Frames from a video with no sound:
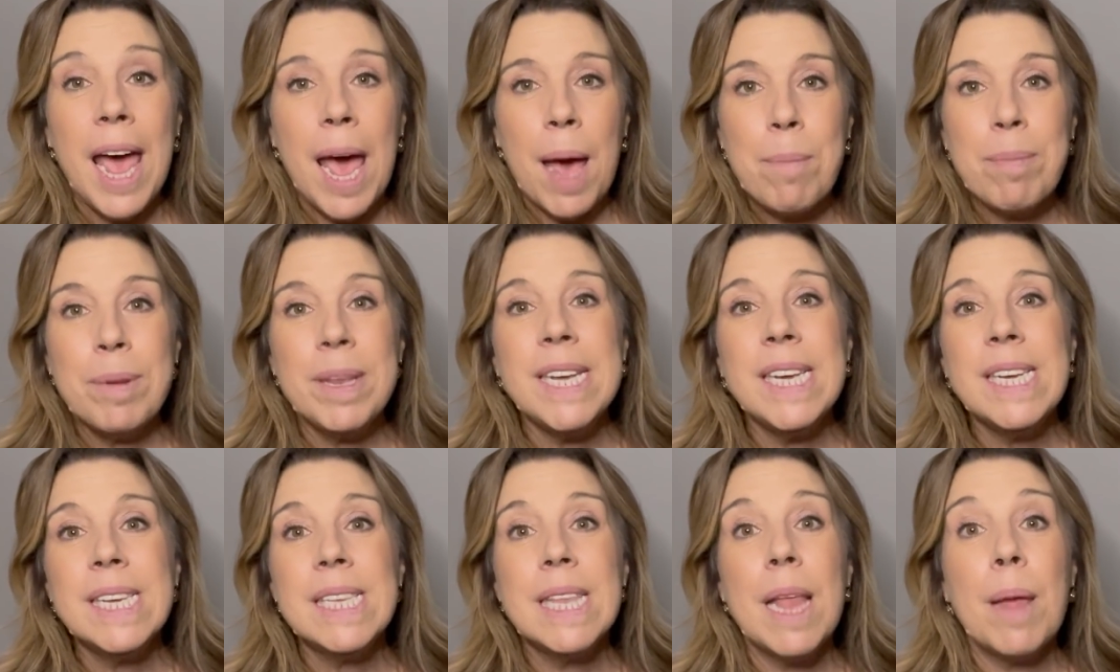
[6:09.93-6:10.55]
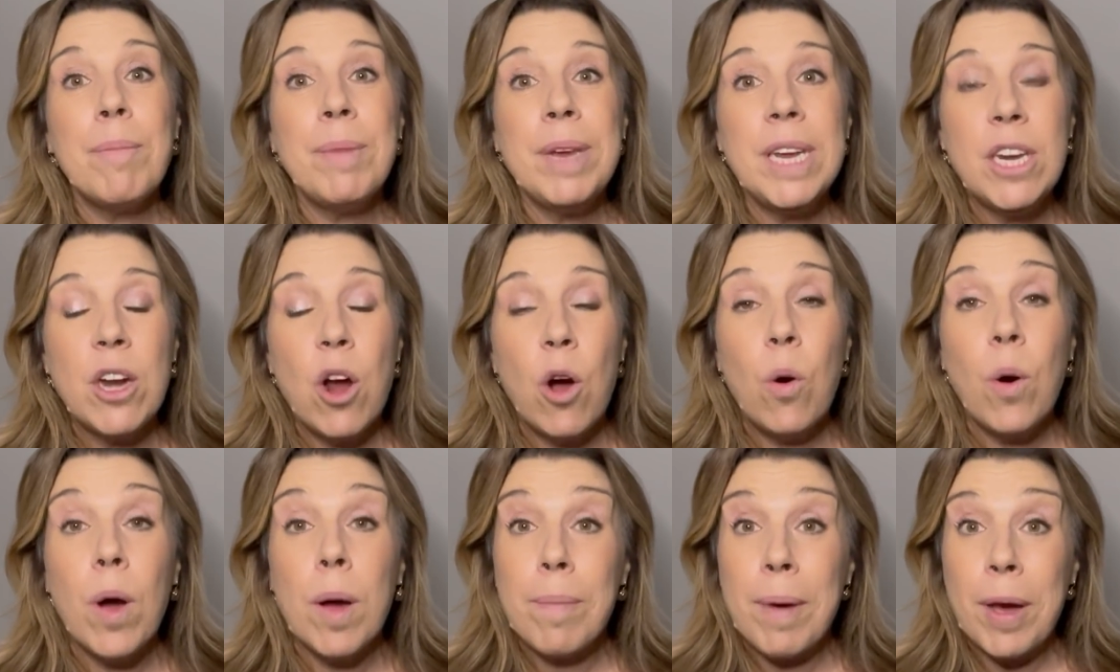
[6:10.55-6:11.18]
And please let me
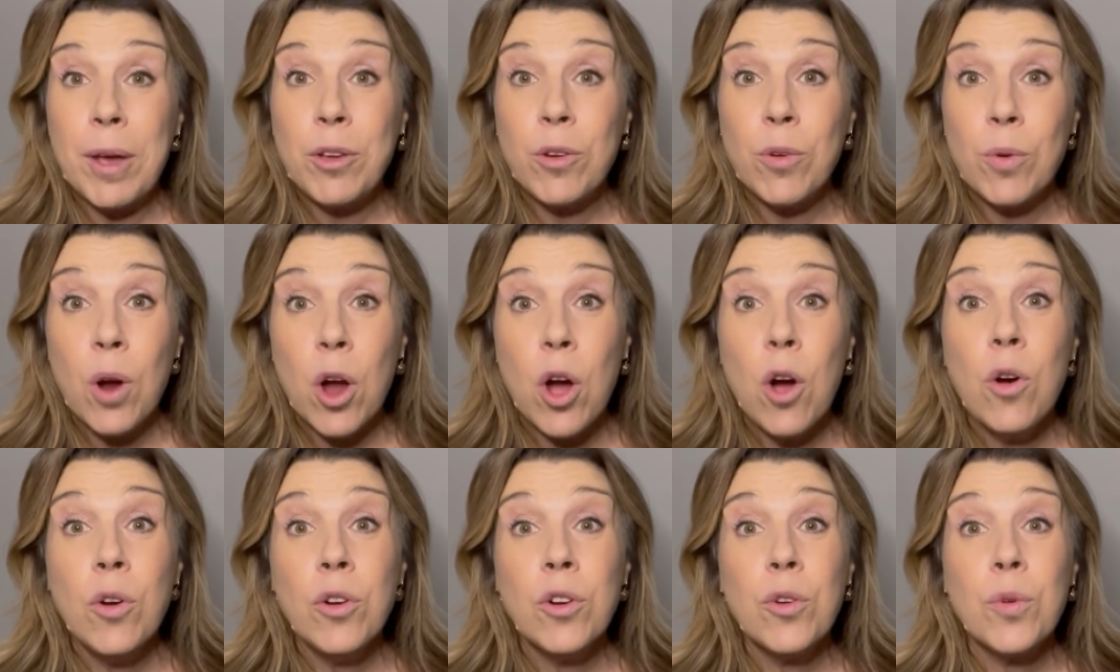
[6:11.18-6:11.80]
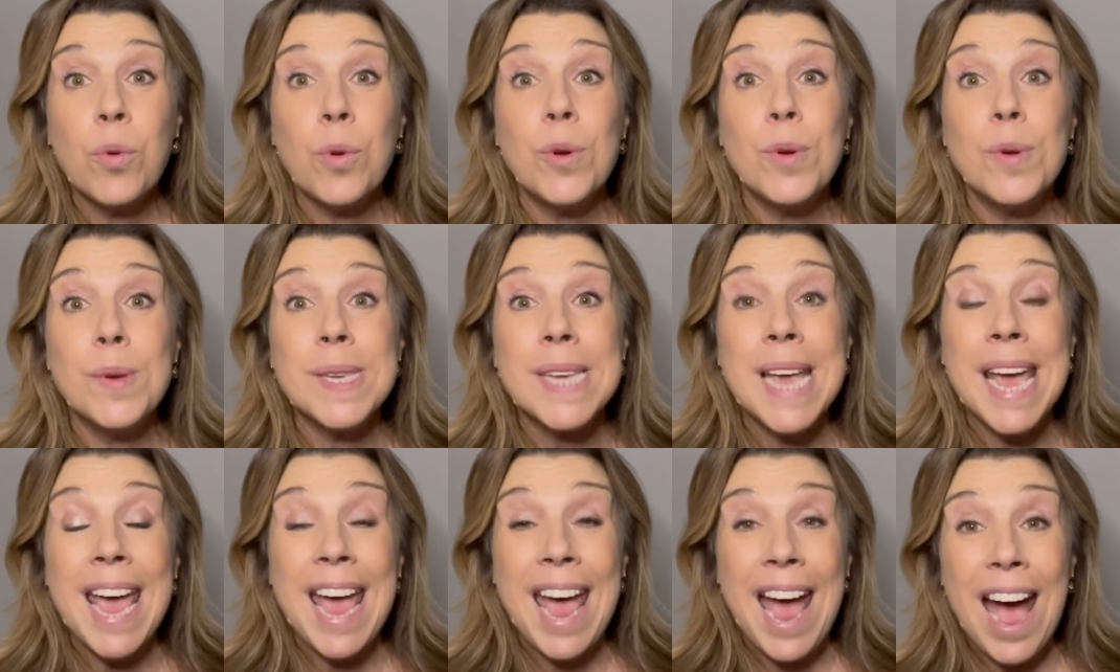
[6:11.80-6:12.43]
know about your own
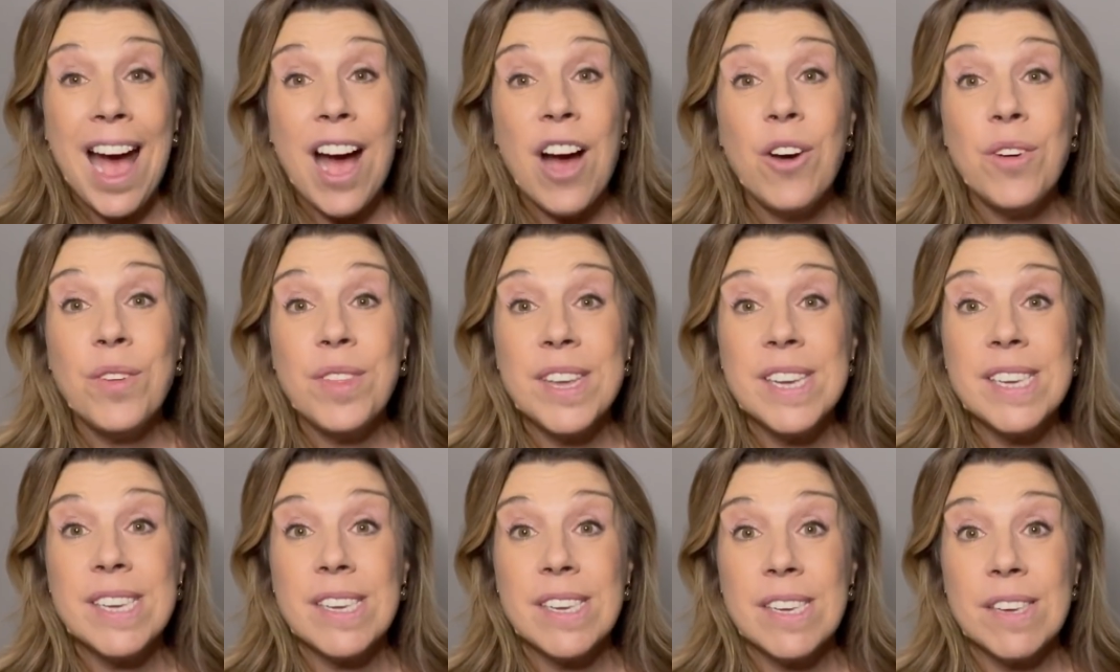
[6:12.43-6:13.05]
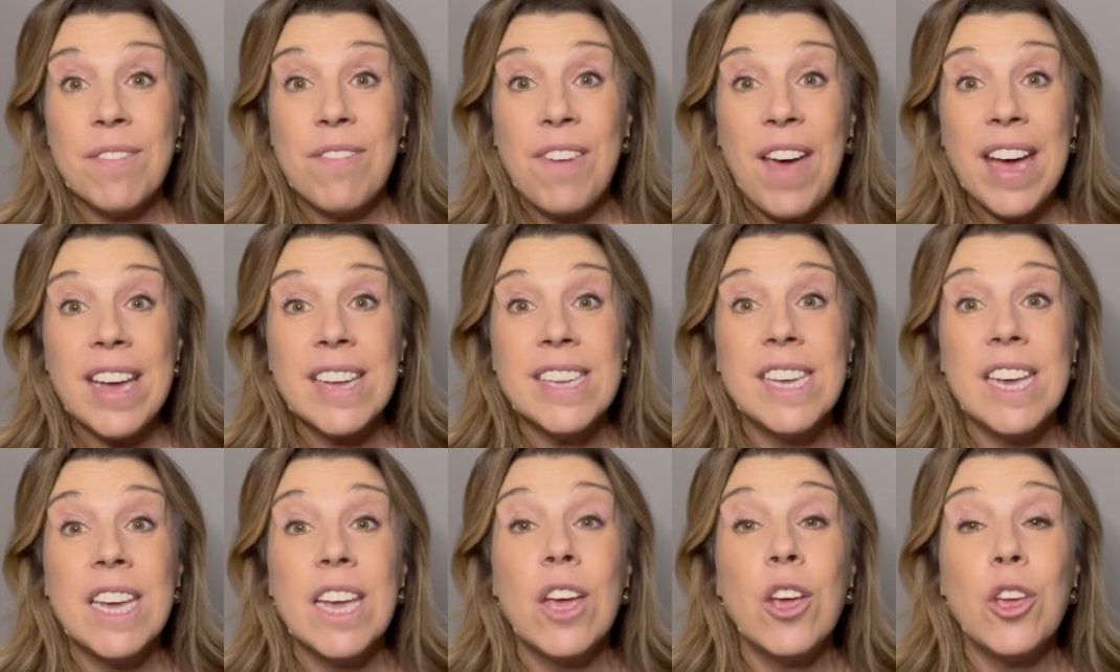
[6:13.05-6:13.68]
cruise, how this is
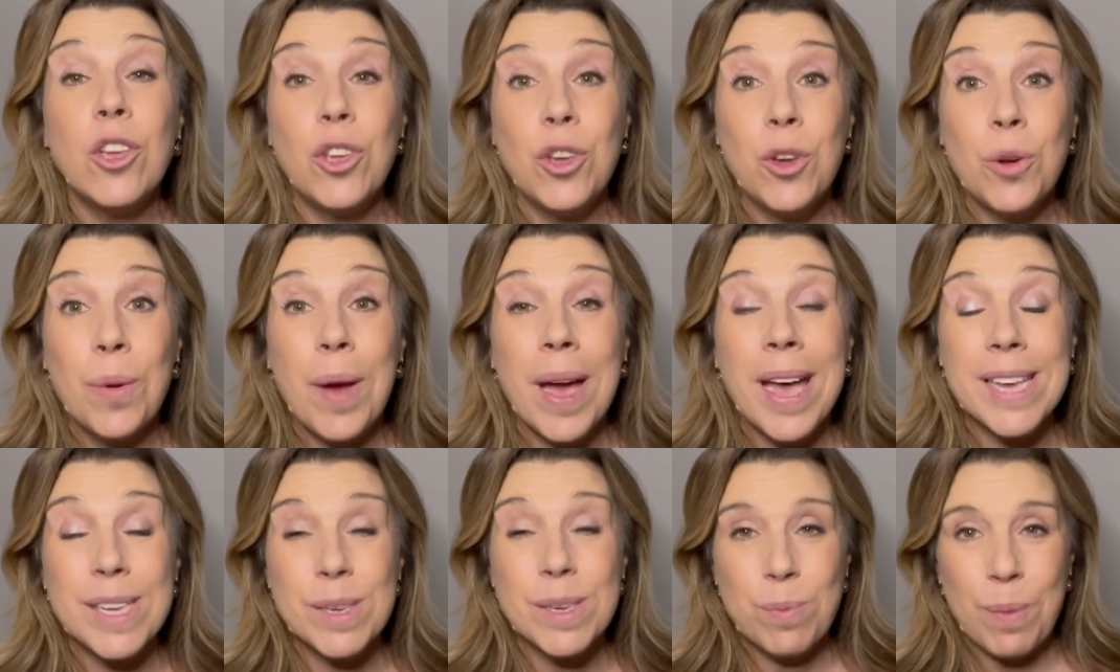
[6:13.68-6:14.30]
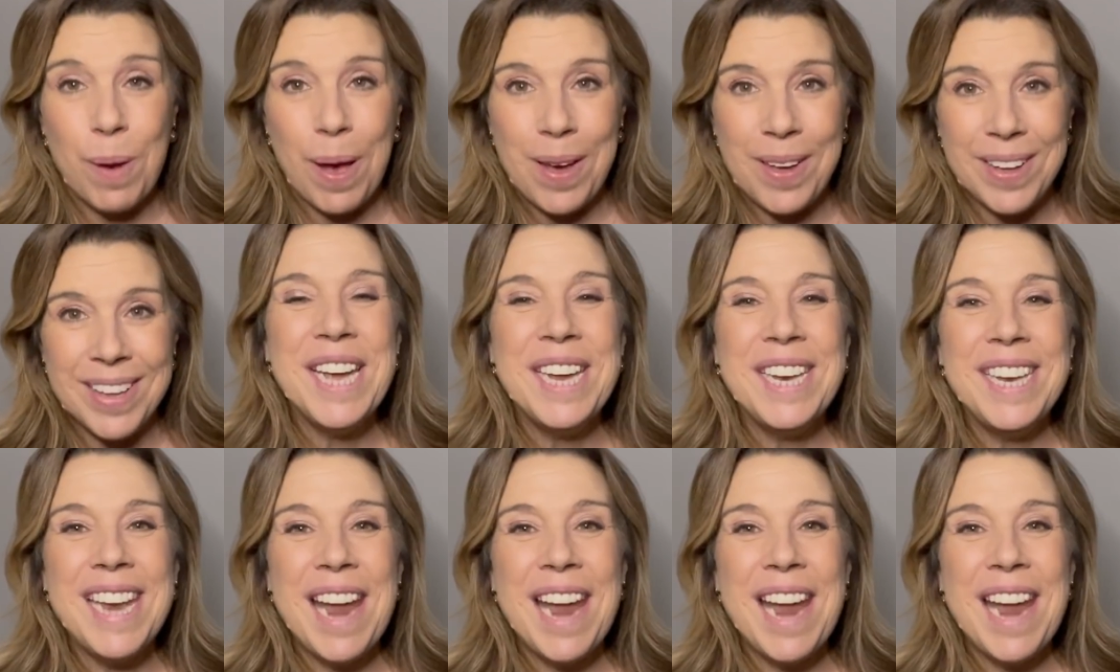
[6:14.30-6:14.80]
affecting you as well.